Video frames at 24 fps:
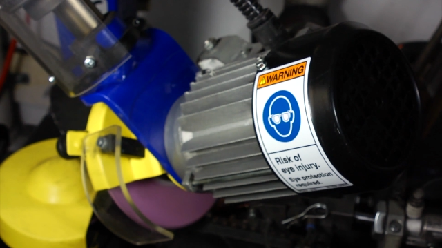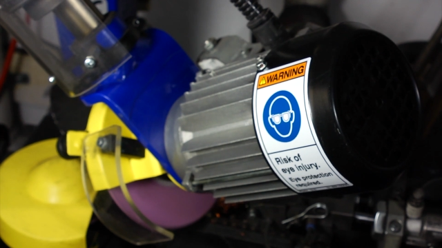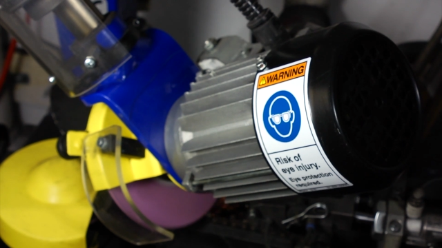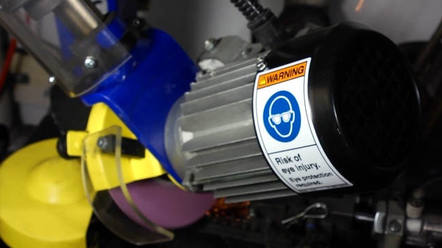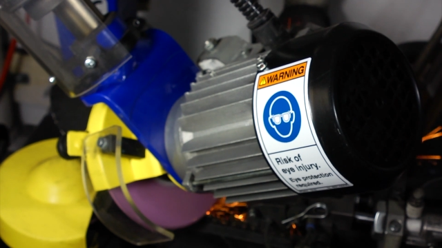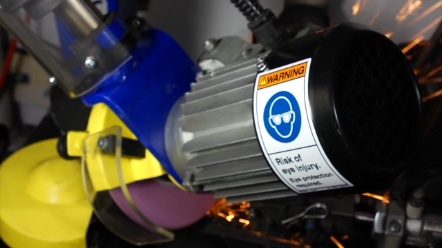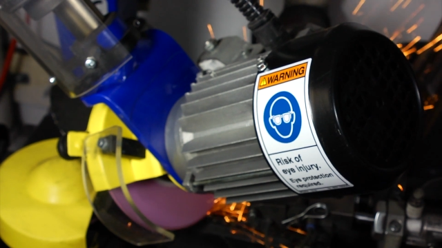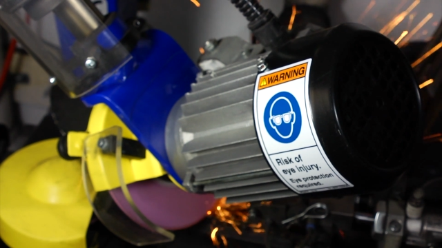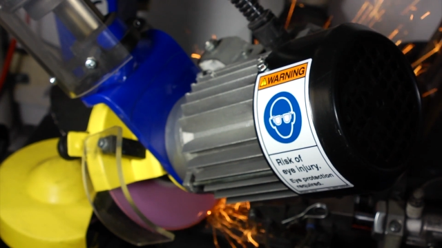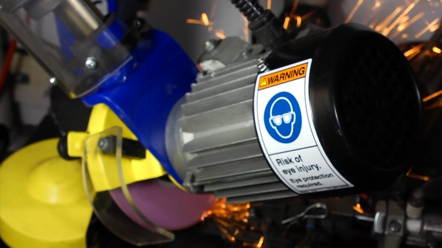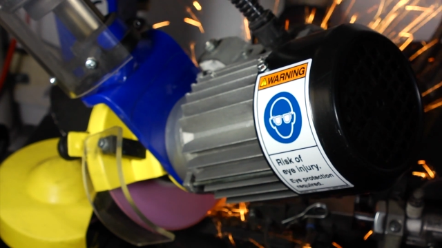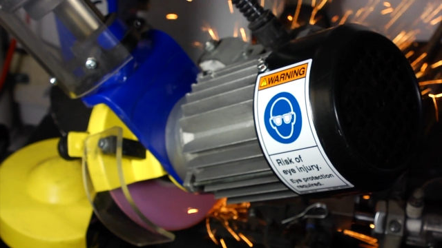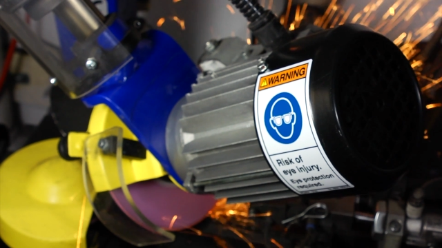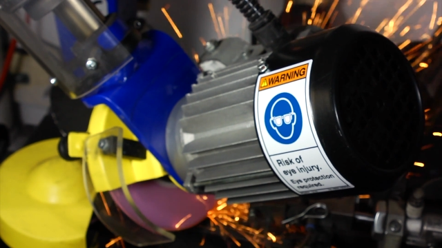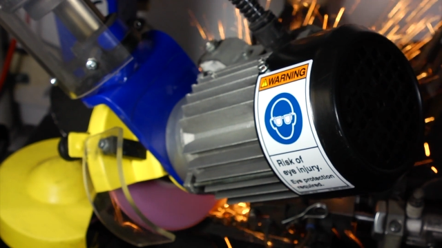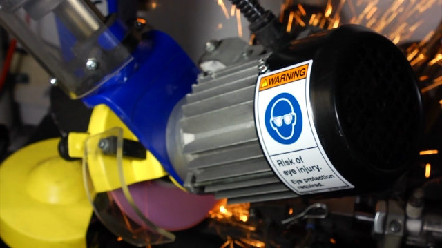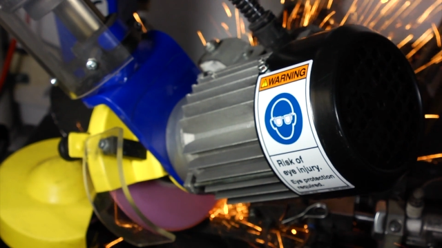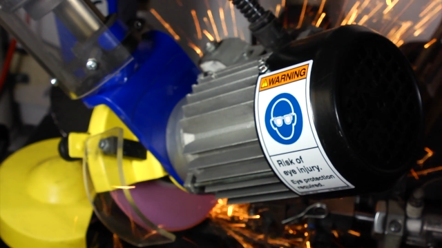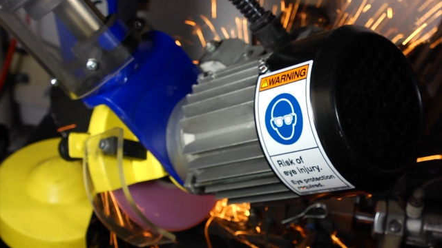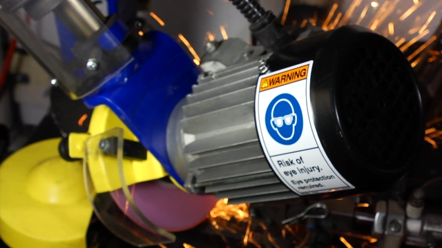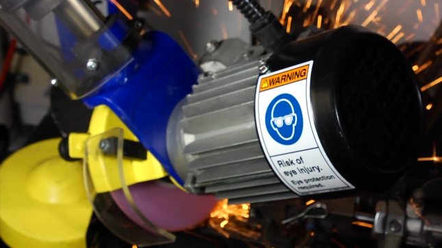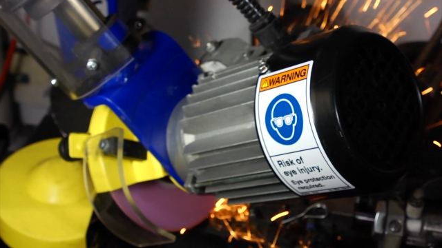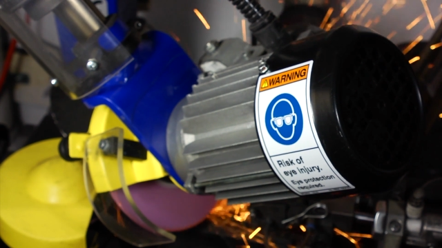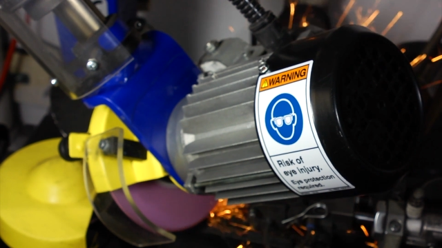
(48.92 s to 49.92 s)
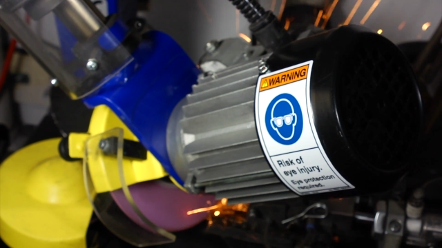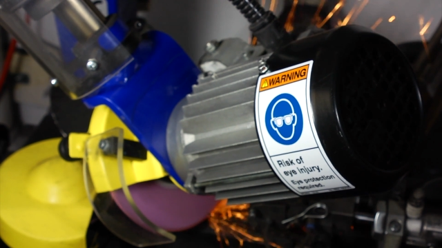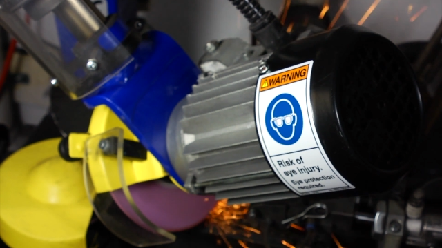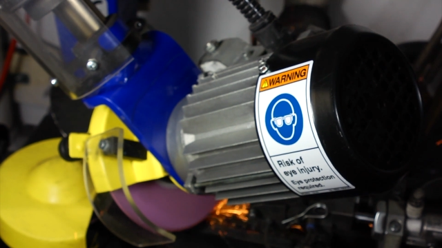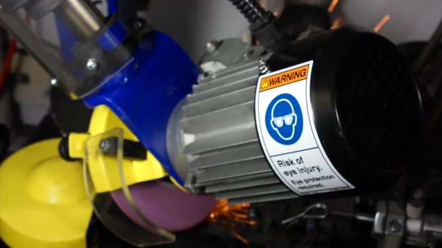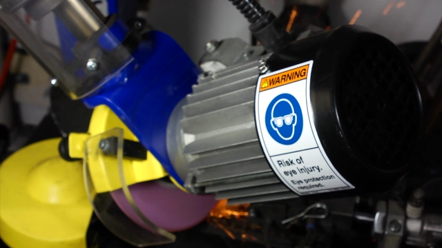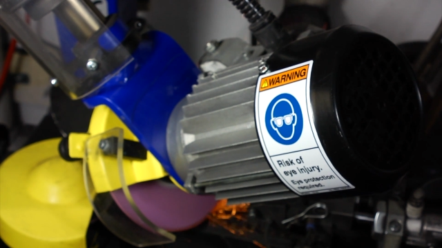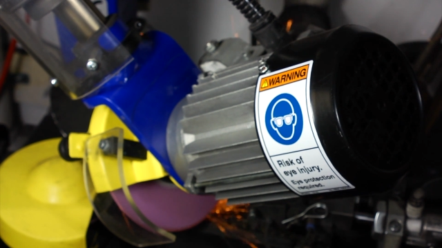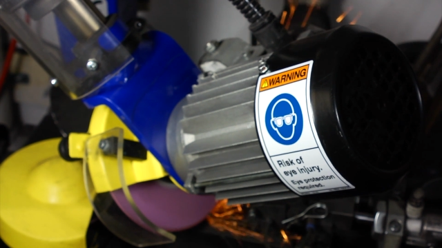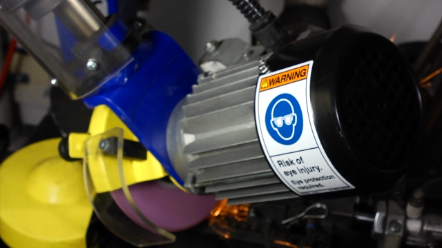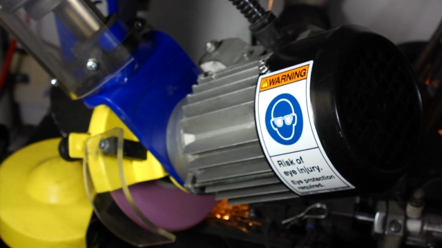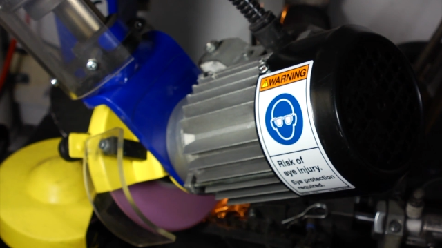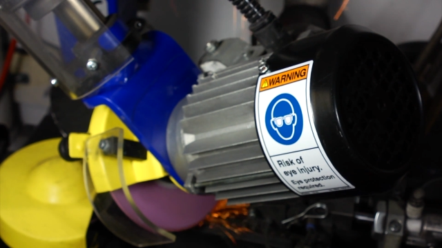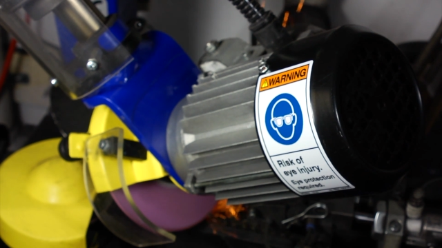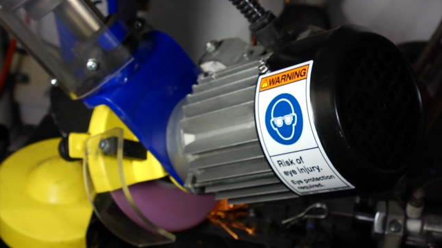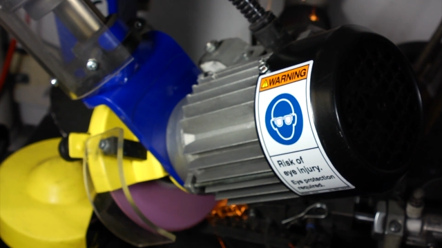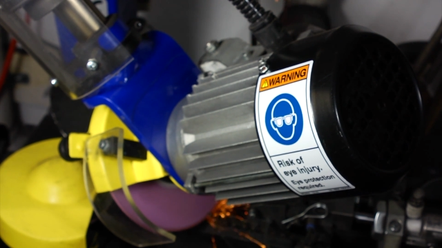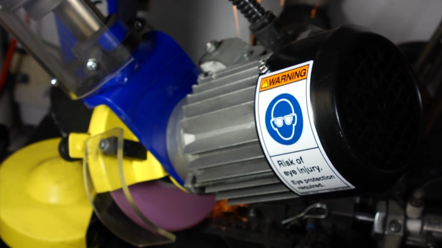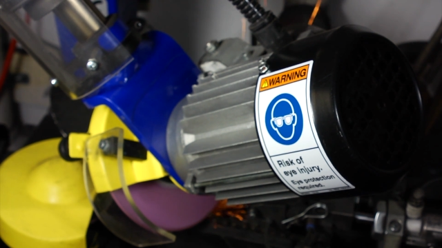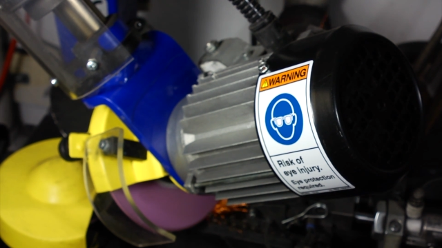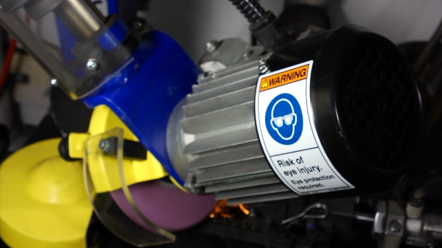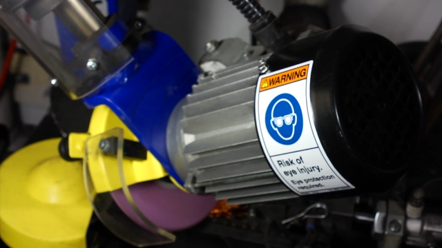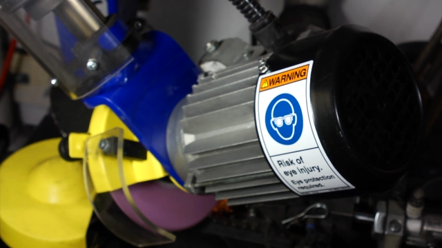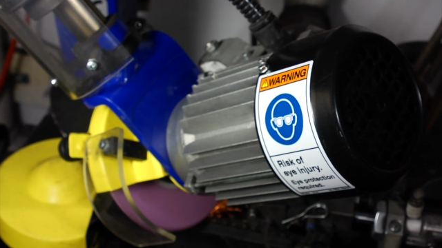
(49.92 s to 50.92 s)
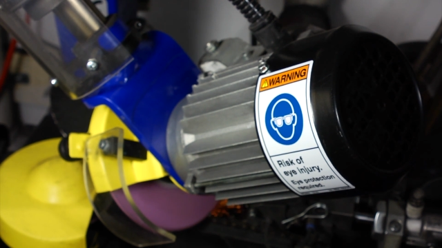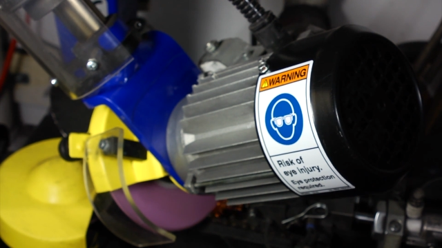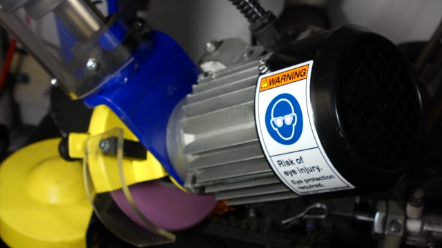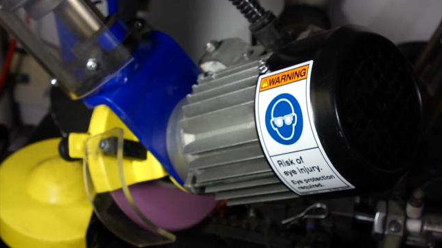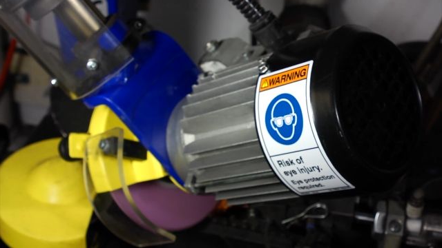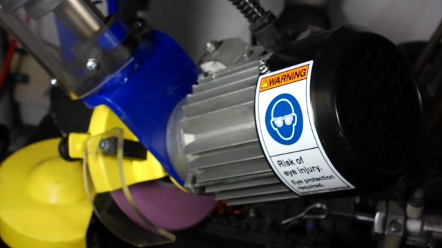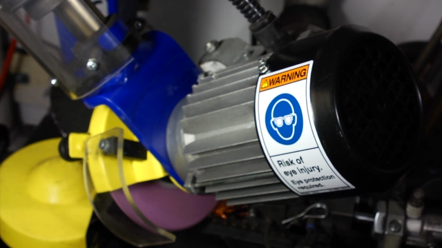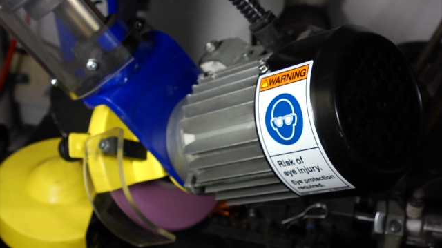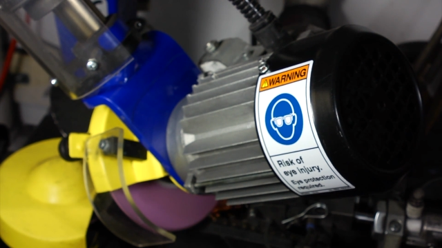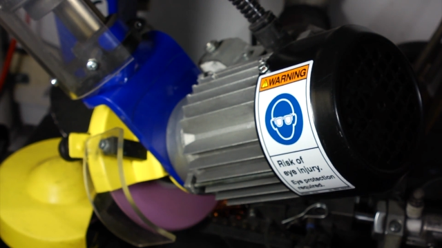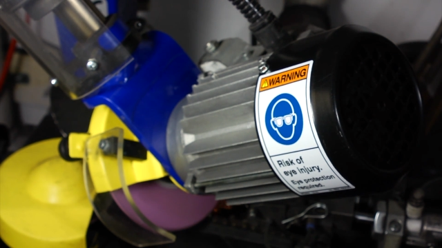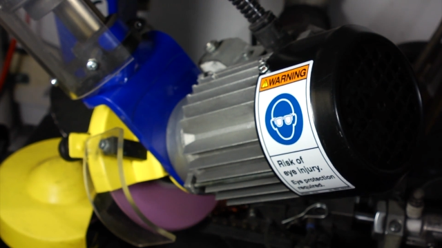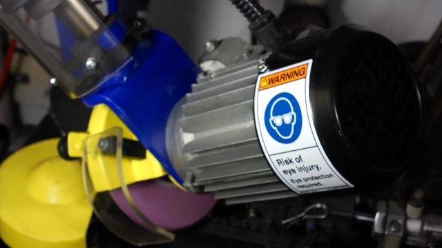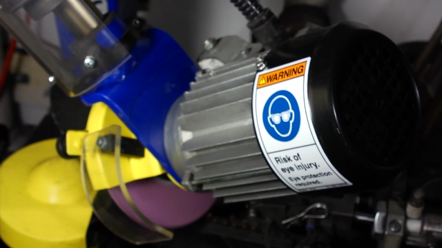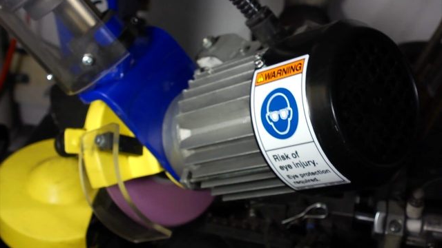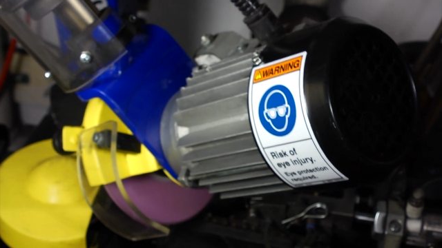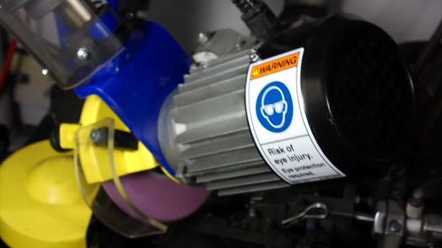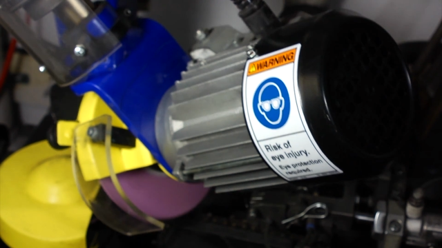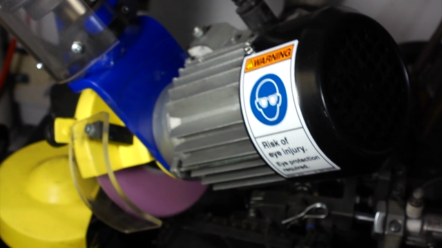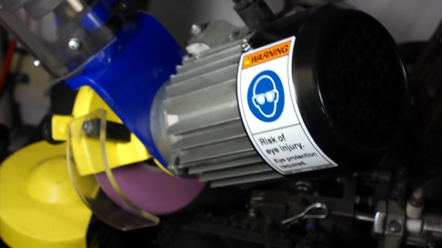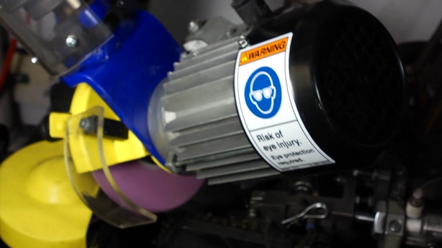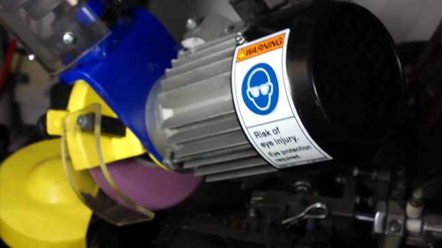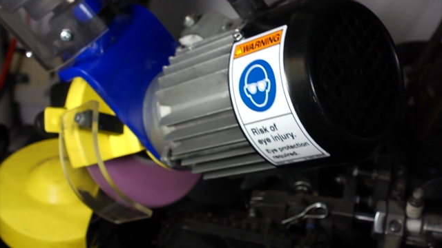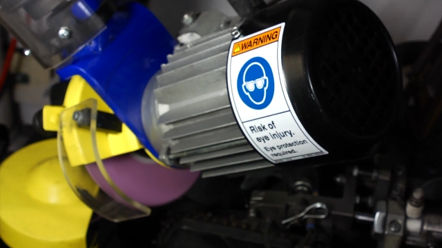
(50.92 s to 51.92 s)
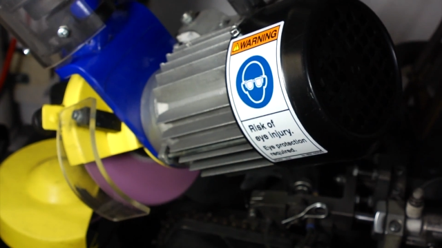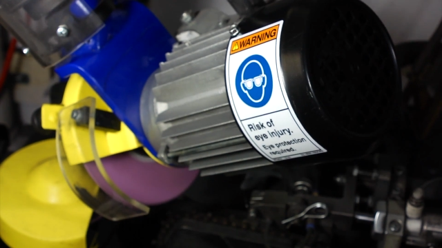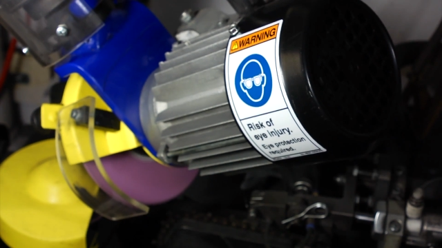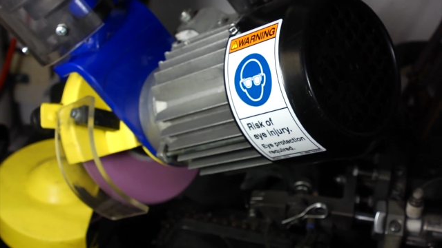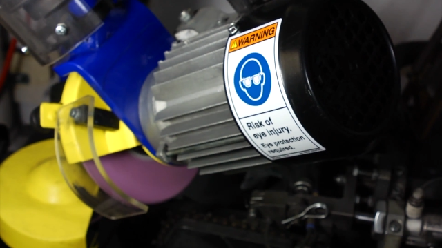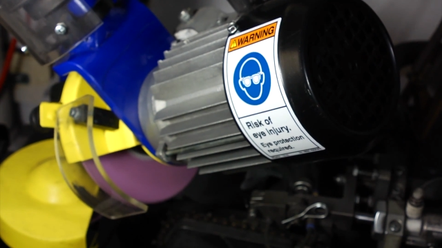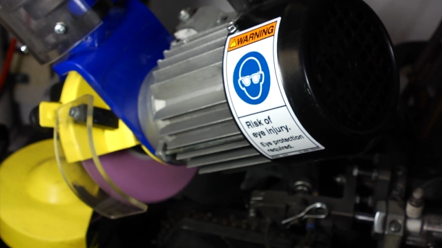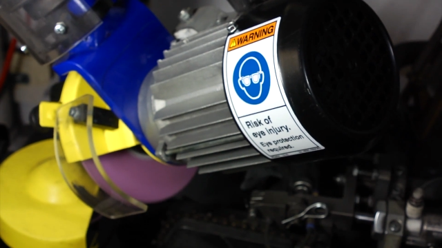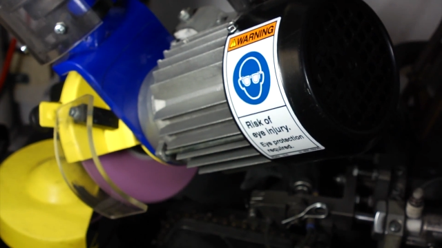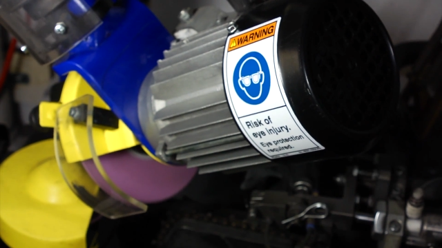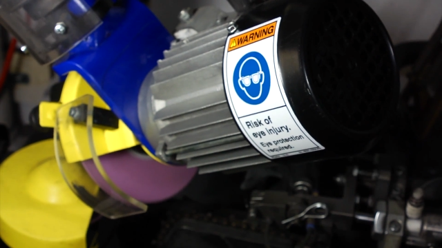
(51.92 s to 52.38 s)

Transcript: No face is visible, so there are no lips to read.